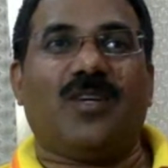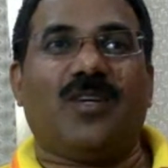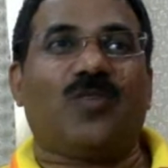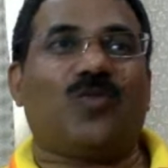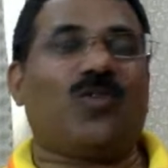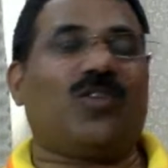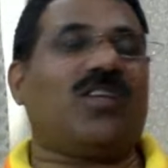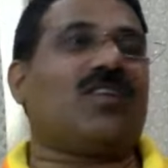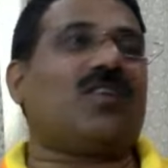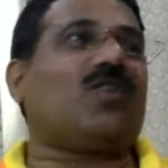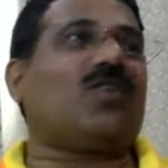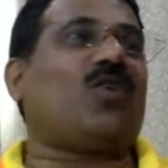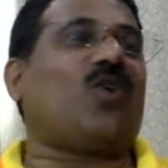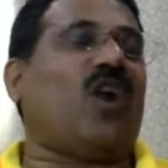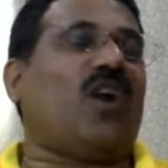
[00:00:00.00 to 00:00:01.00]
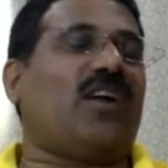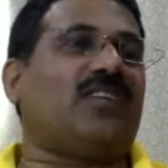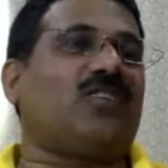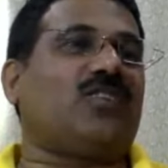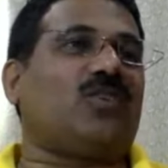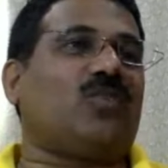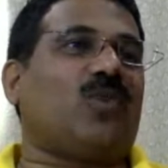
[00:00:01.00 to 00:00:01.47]
So the God
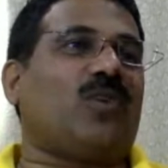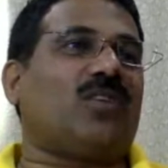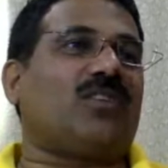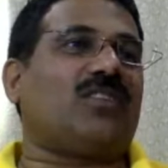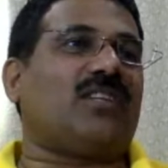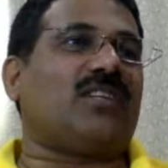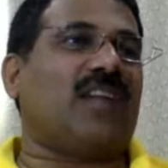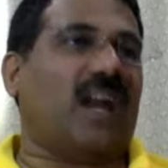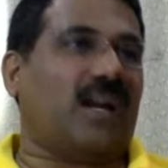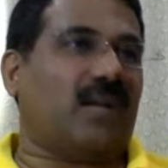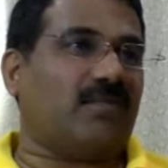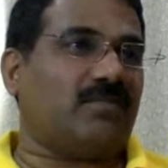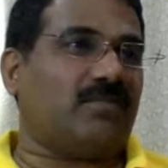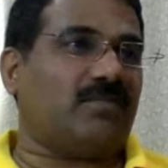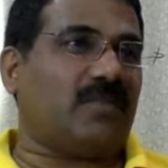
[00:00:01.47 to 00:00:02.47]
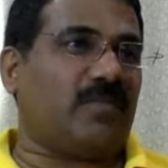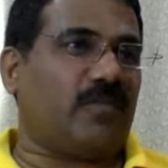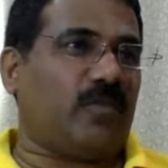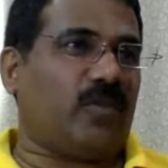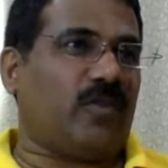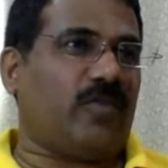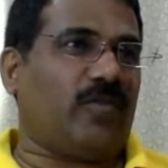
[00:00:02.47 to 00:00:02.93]
nature was in Adam
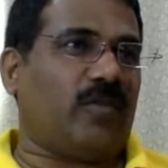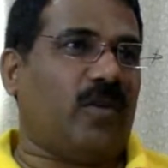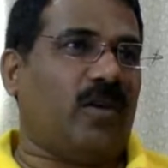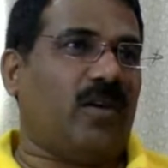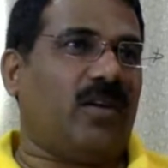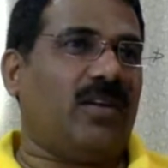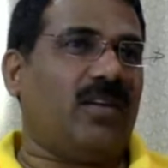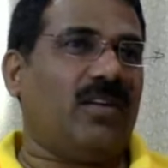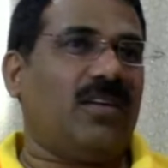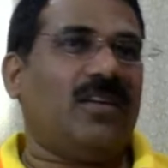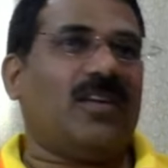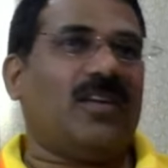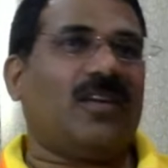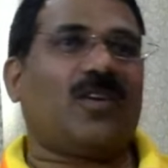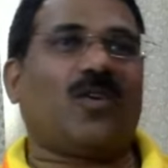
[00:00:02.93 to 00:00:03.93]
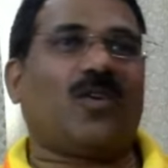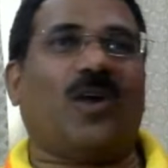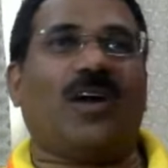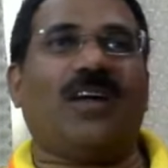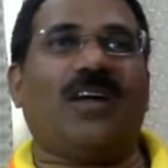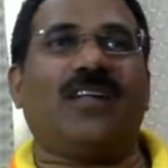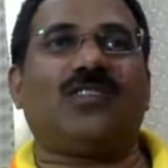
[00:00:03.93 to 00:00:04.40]
before the fall.
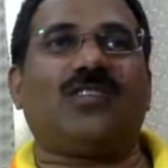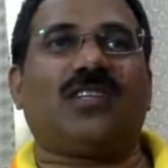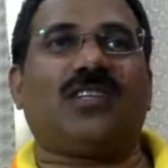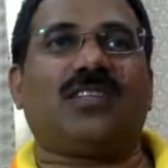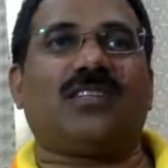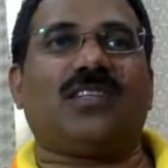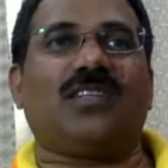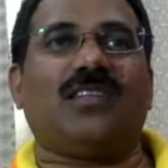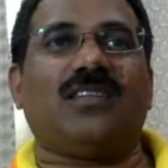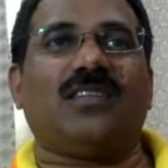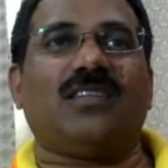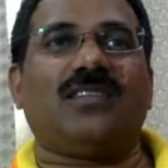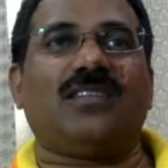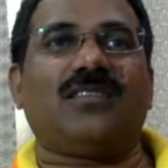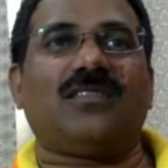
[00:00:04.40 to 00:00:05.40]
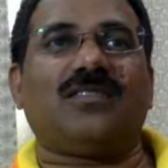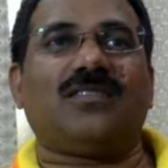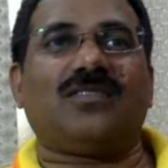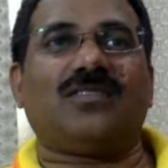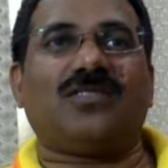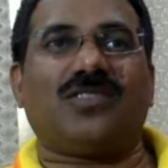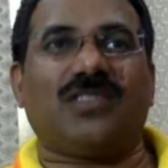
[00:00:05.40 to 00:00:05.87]
God nature is in
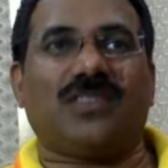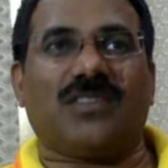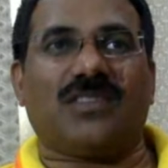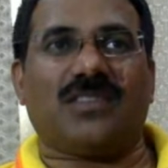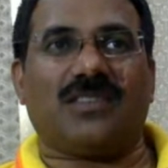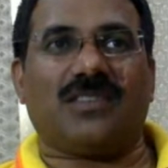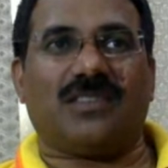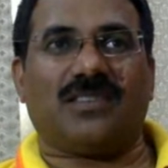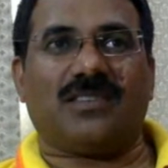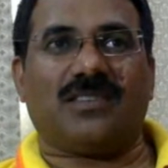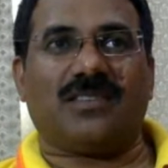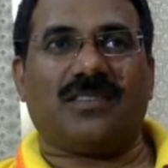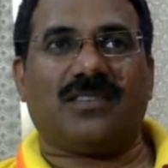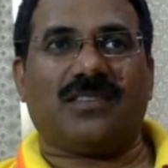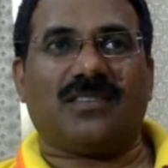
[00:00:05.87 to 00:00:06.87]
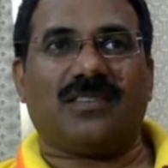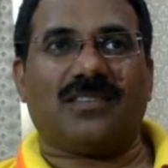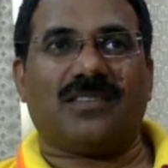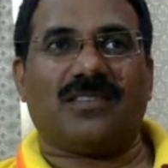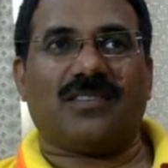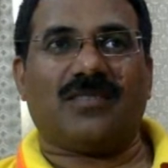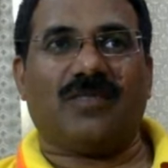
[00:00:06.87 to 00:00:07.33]
Jesus
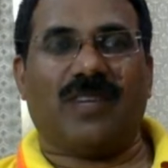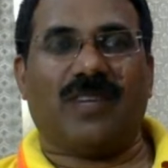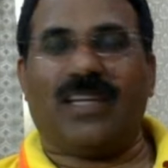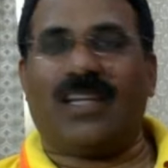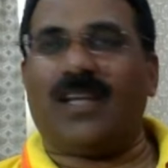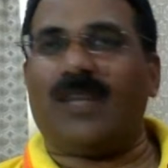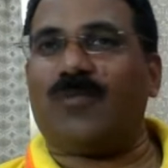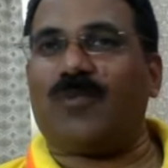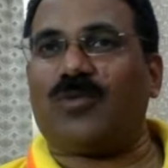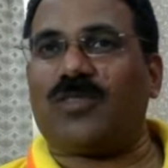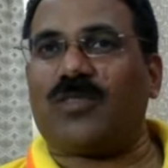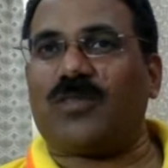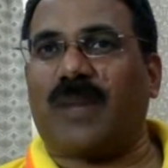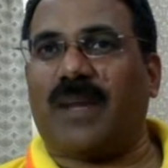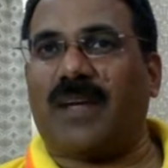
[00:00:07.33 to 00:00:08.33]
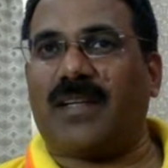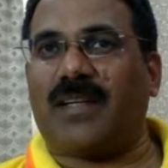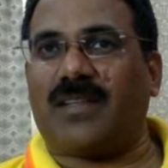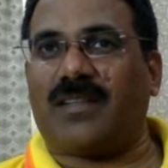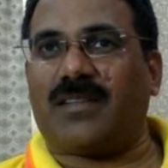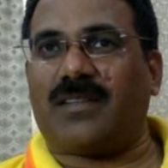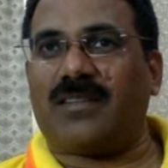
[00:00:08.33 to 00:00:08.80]
when he came to this
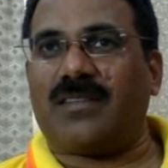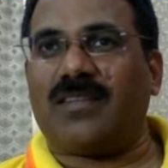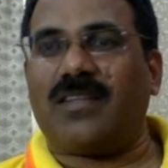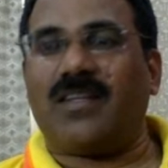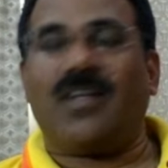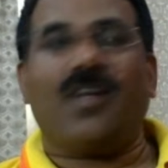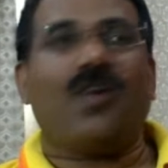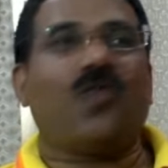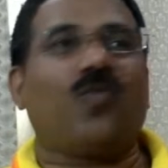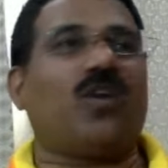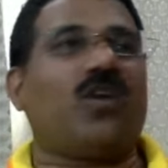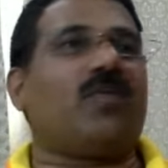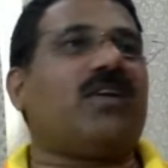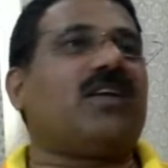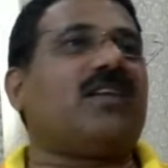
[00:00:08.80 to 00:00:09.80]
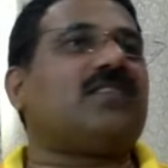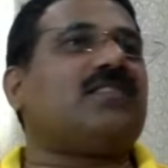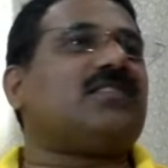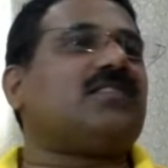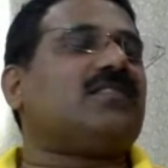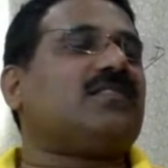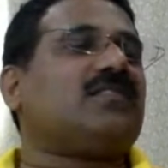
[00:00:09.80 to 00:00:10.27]
planet Earth. What about
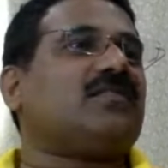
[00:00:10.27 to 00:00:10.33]
us?